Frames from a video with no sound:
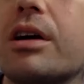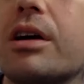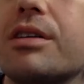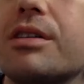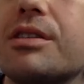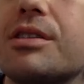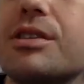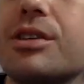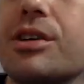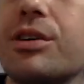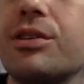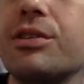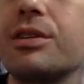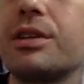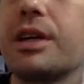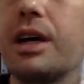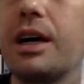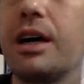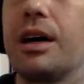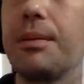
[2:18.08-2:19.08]
are
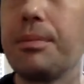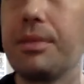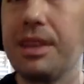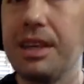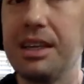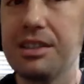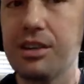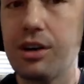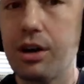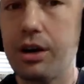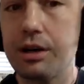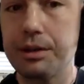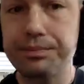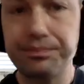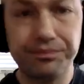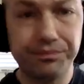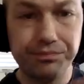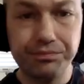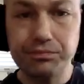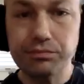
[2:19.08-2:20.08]
concerned, these
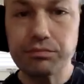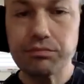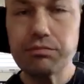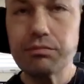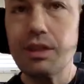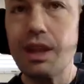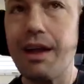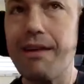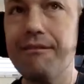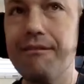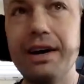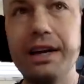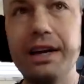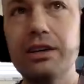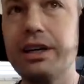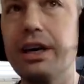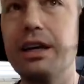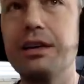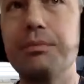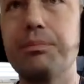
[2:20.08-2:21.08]
are
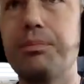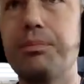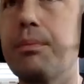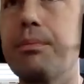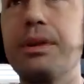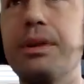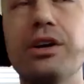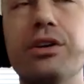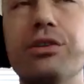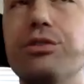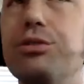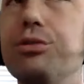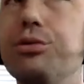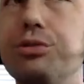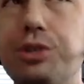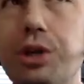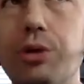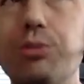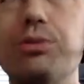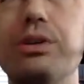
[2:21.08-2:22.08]
Final Cut and Premiere
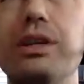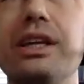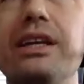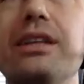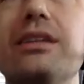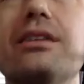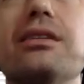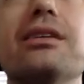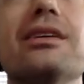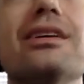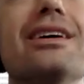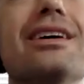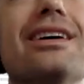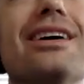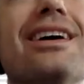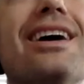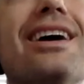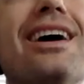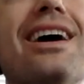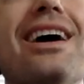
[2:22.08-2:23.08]
you don't need
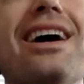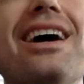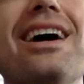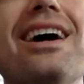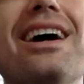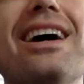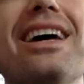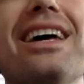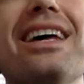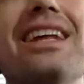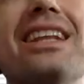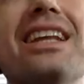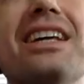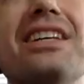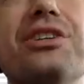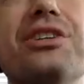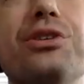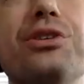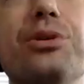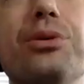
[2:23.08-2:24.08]

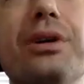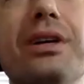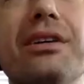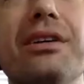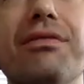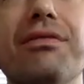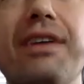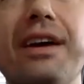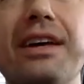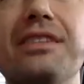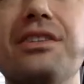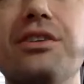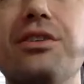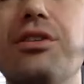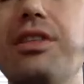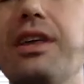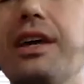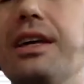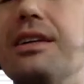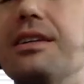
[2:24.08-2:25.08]
unless you're doing
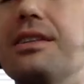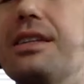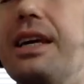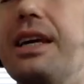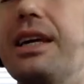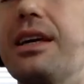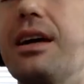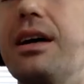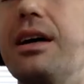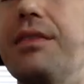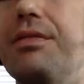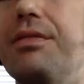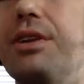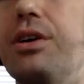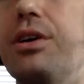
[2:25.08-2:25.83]
fancier things. Like if